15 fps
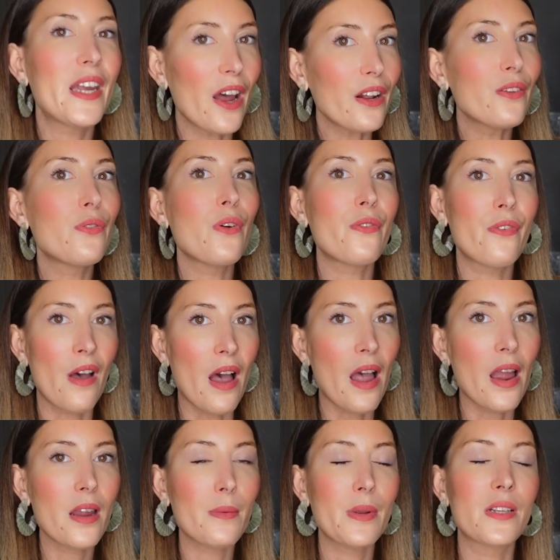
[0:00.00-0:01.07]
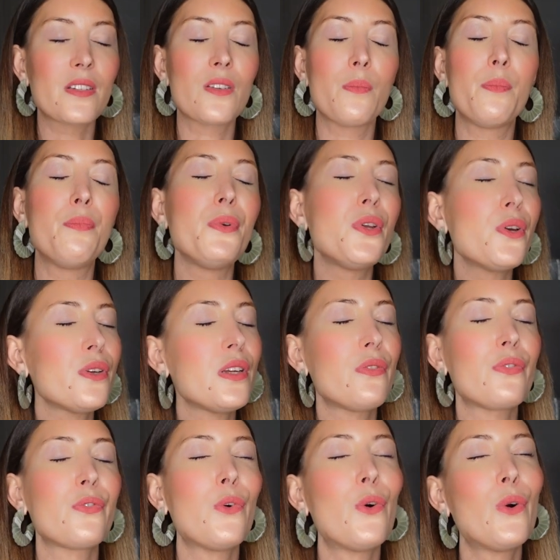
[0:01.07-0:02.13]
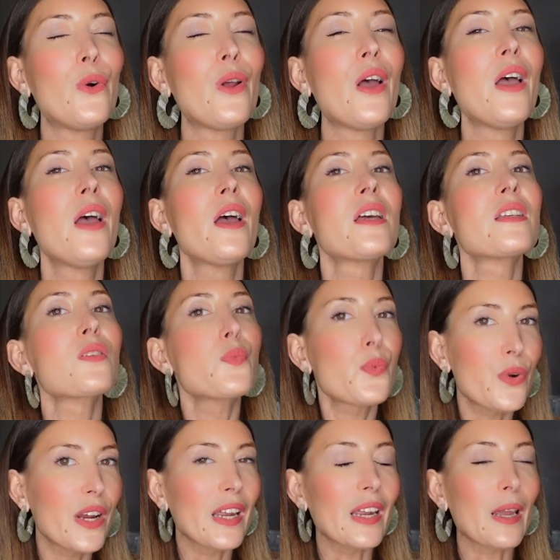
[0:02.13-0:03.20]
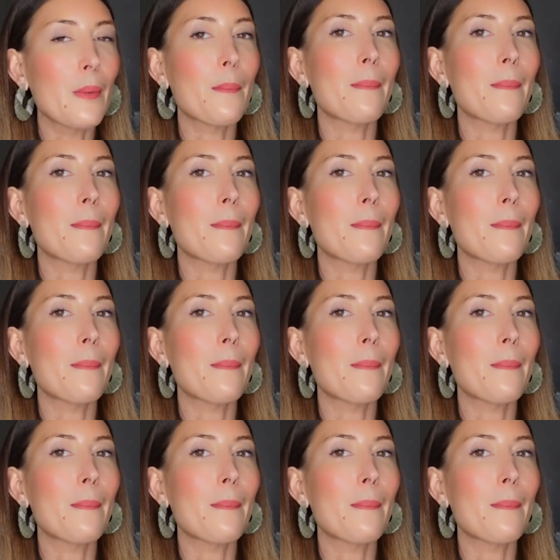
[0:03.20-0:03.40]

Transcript: got the vibe, it's a beautiful spring